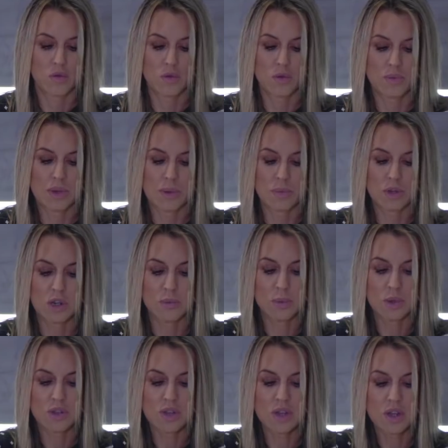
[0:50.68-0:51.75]
room temperature
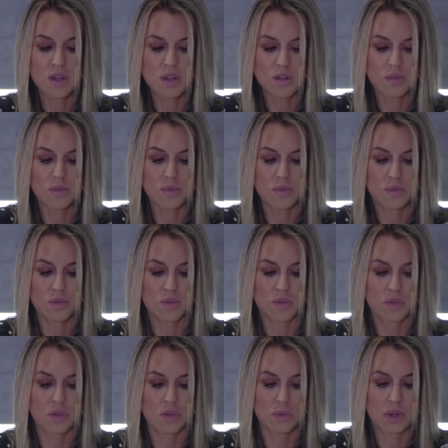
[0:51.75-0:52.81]
butter.
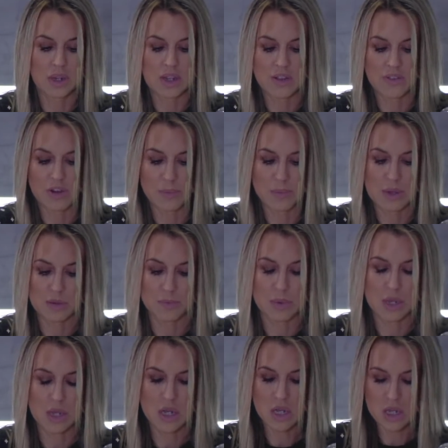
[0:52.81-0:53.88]
Don't want anything that's
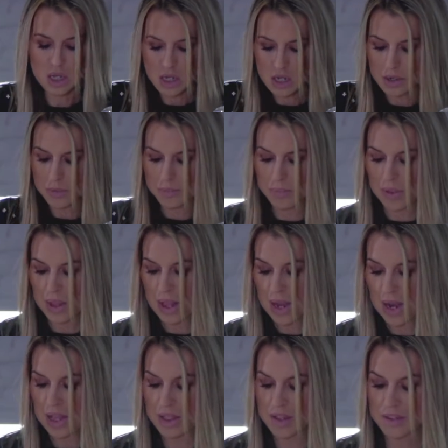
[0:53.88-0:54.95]
behind.
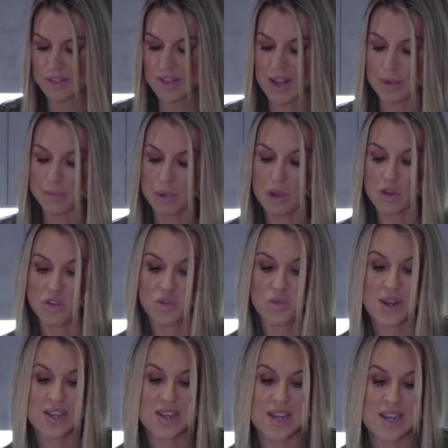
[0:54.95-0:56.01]
And then to that I'm going
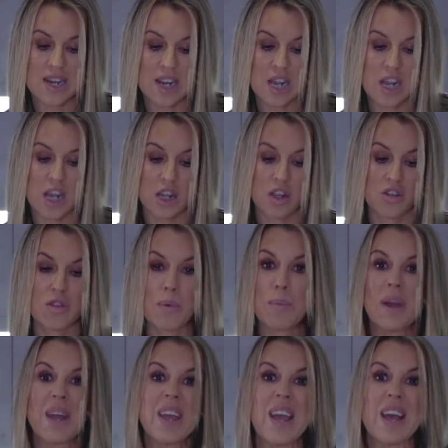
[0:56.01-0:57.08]
to add in
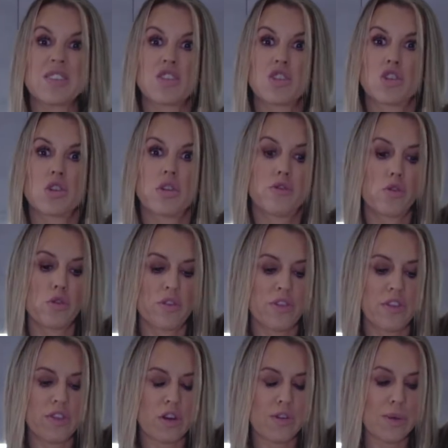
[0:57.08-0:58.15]
some caster sugar,
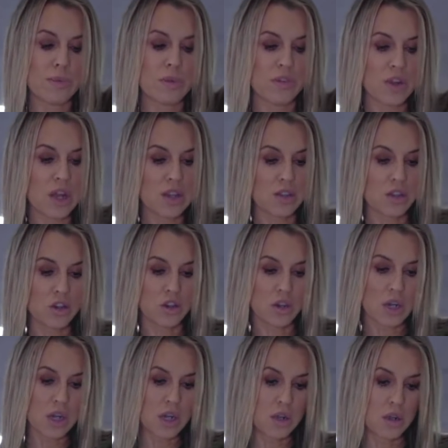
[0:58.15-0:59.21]
450 grams of caster
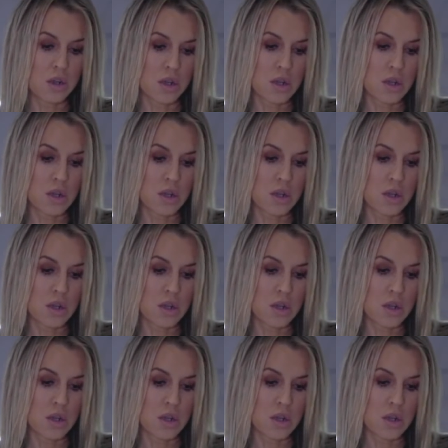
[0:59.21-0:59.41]
sugar.